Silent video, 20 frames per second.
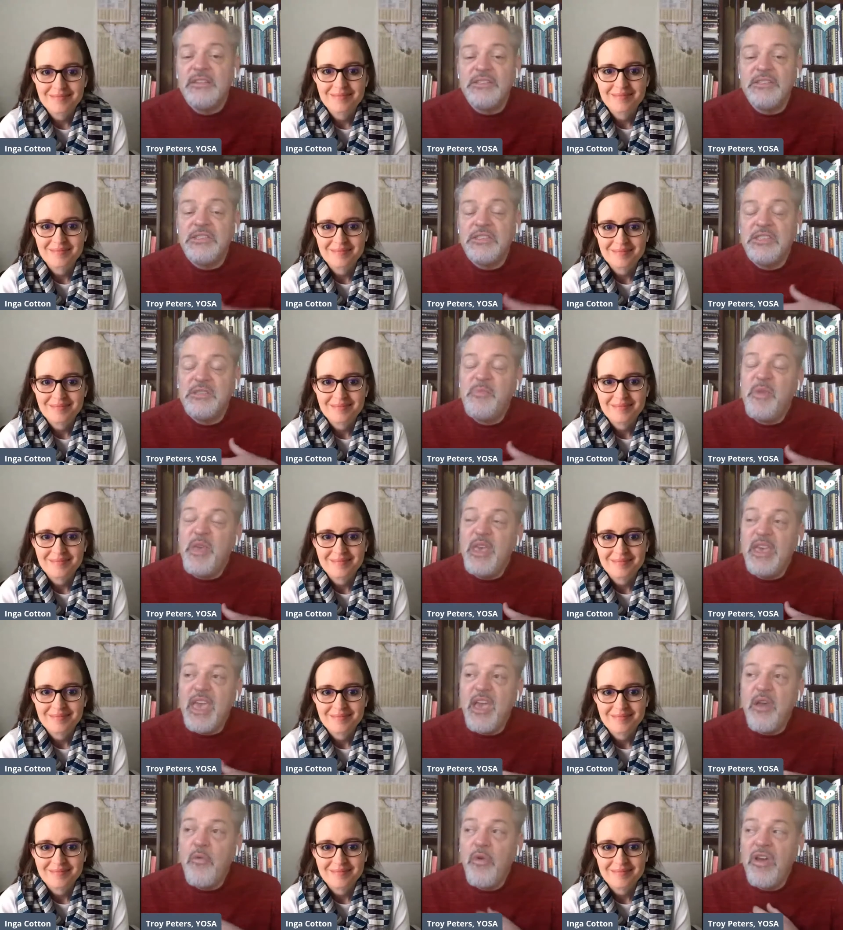
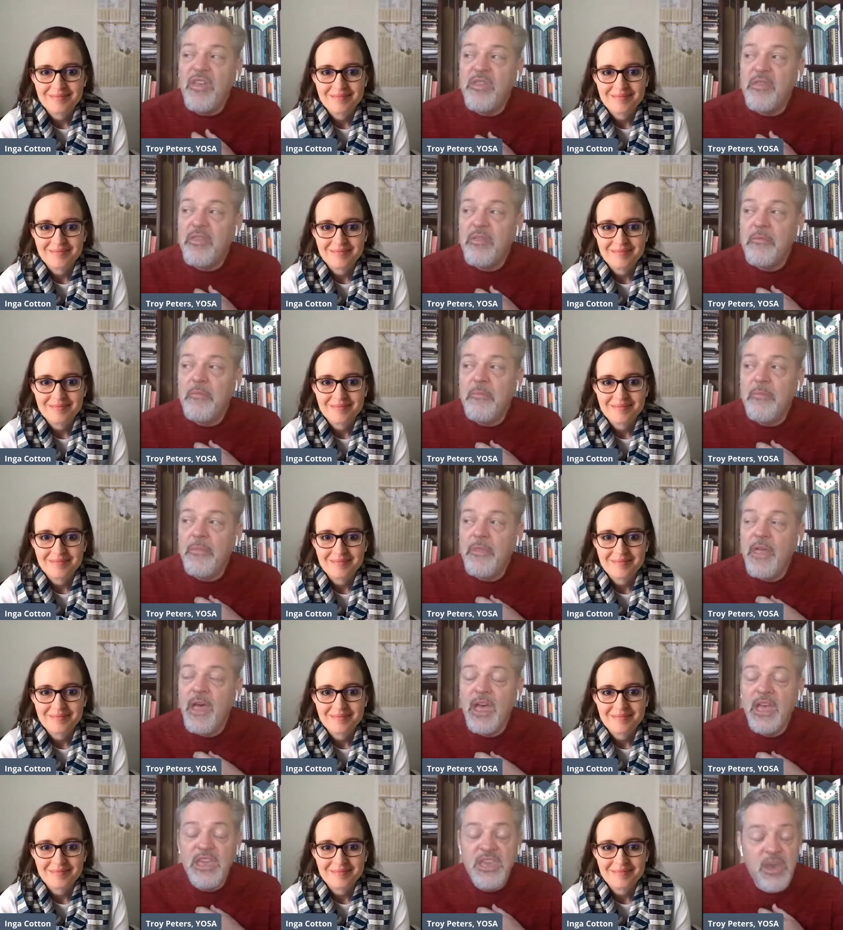Speaker 1: speaking with
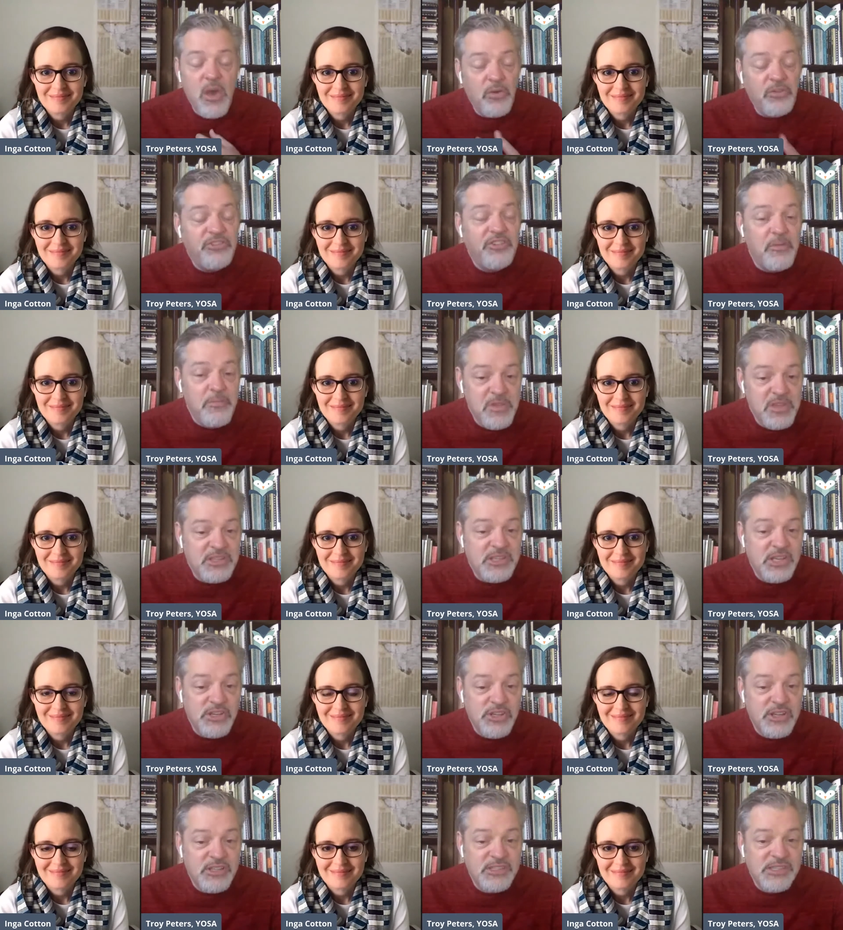the Yosa
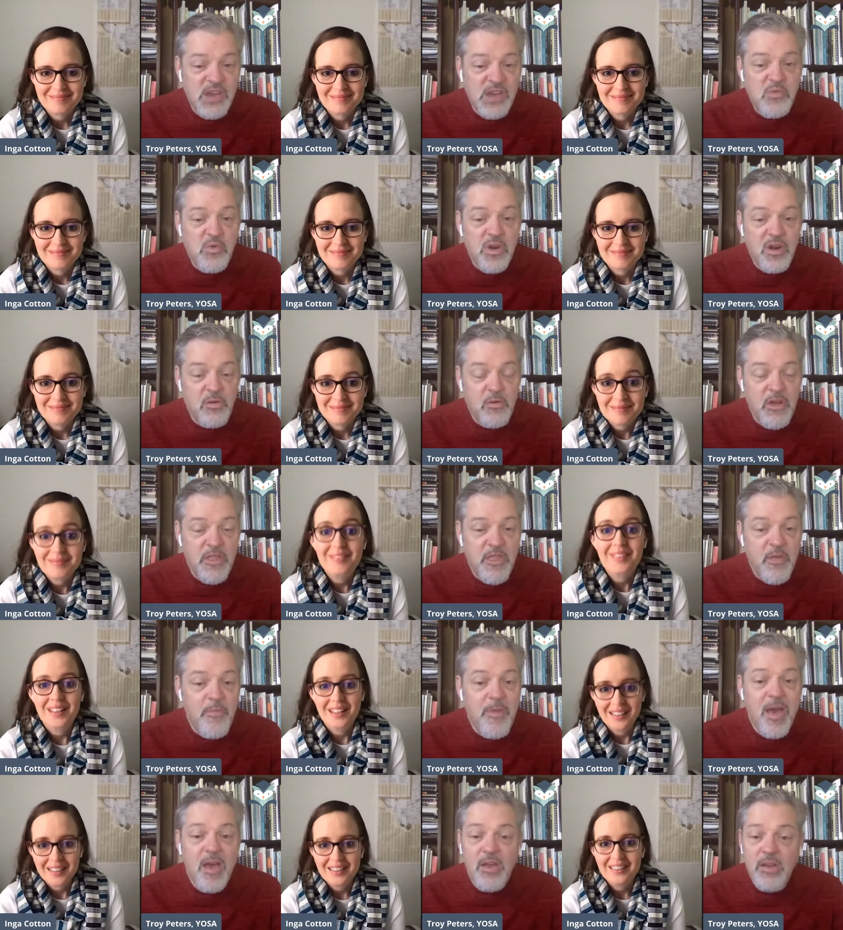musicians I work with
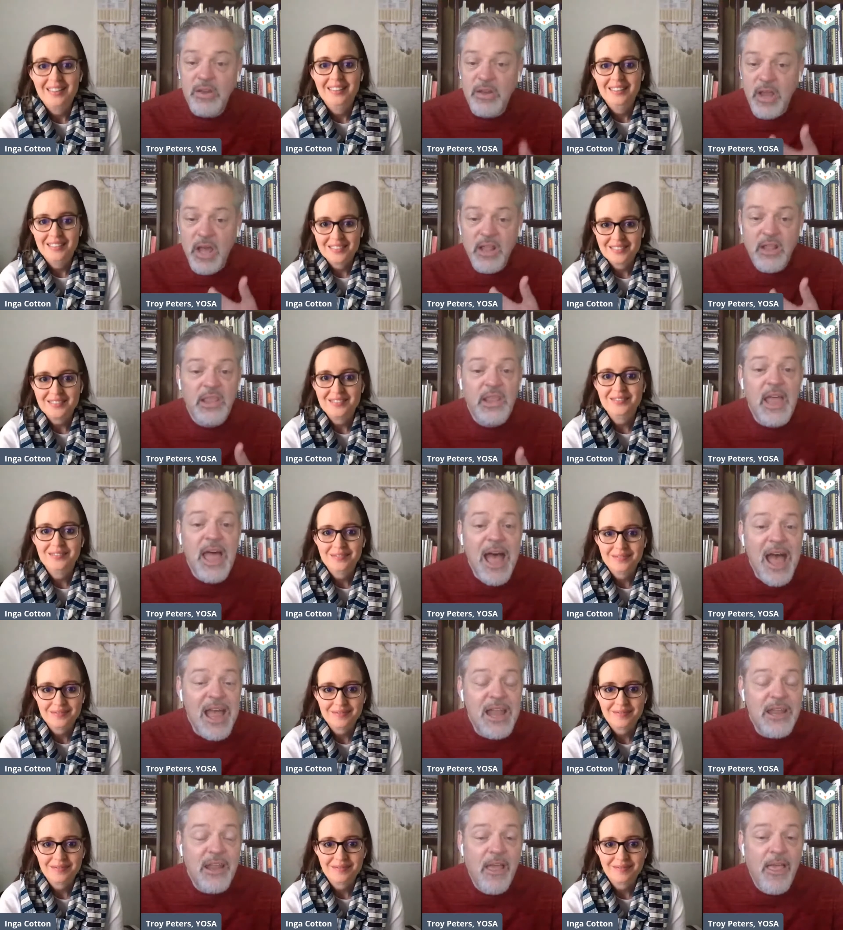about a
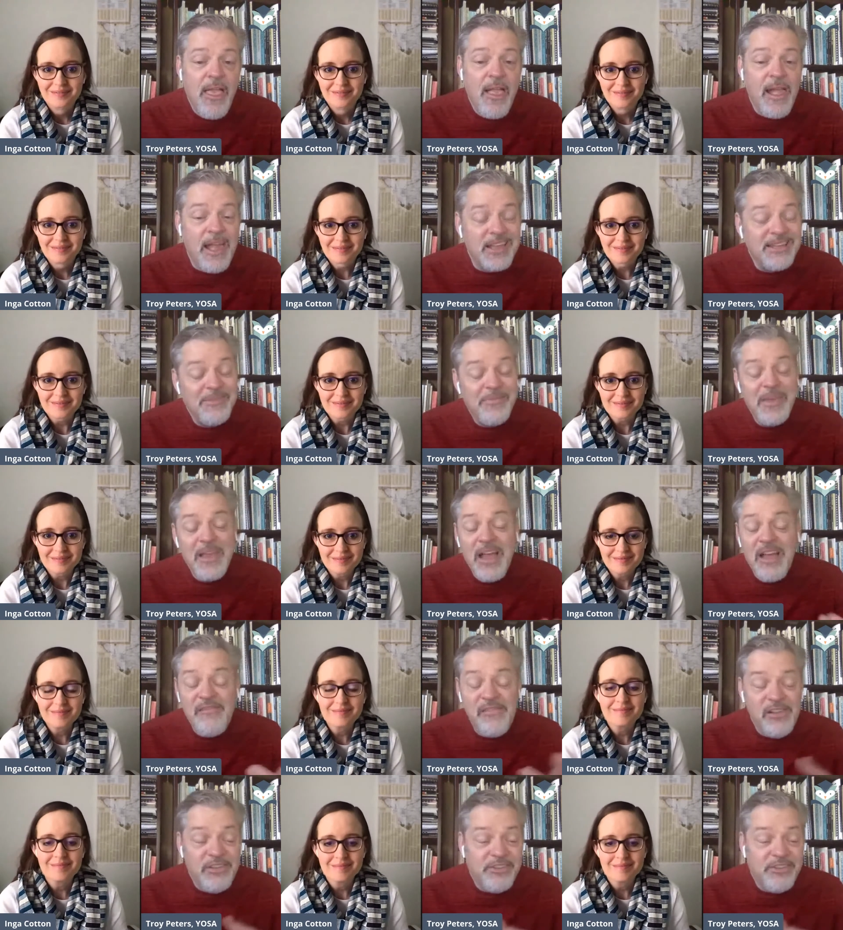lot, and something I've